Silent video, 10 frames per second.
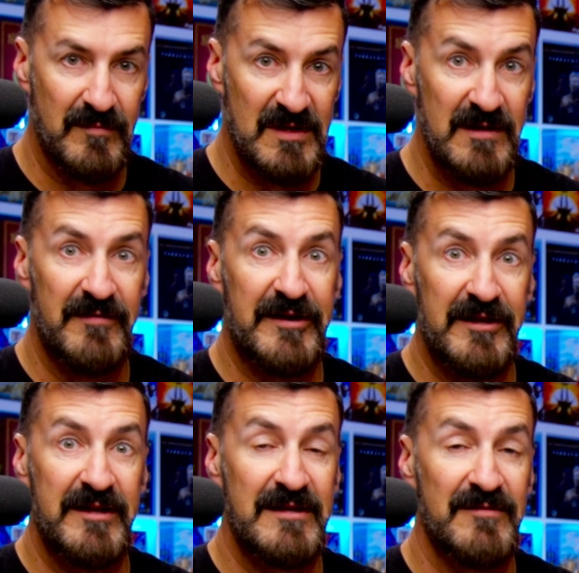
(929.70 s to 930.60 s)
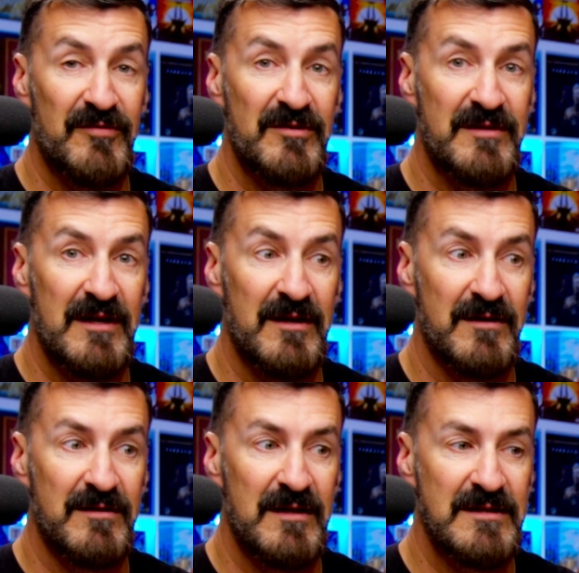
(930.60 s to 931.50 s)
significantly different,
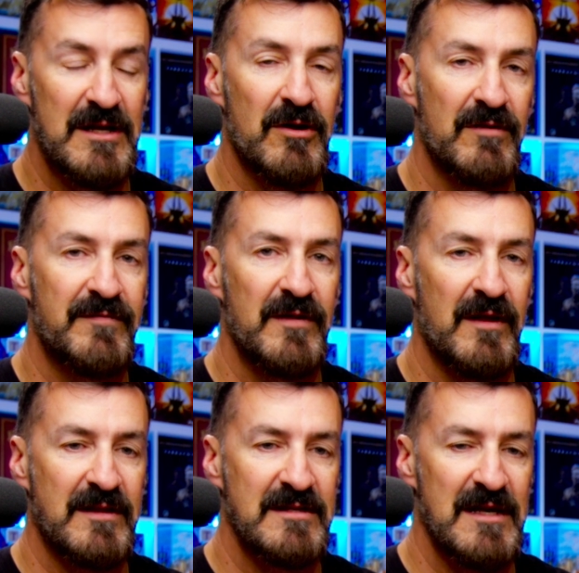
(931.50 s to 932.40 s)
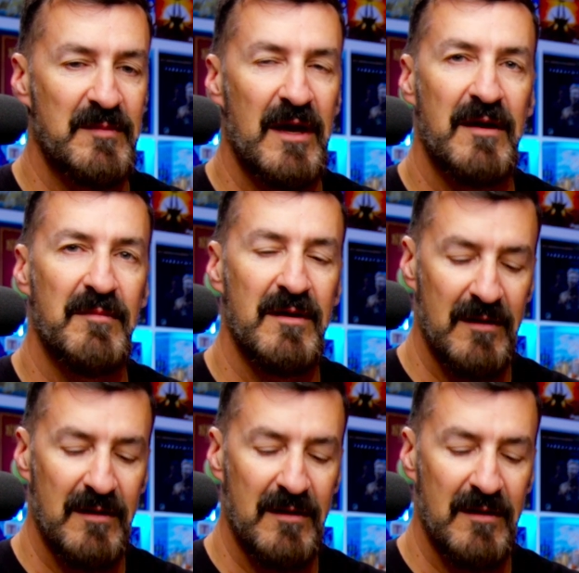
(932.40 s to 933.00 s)
that it's not going to feel like the same game.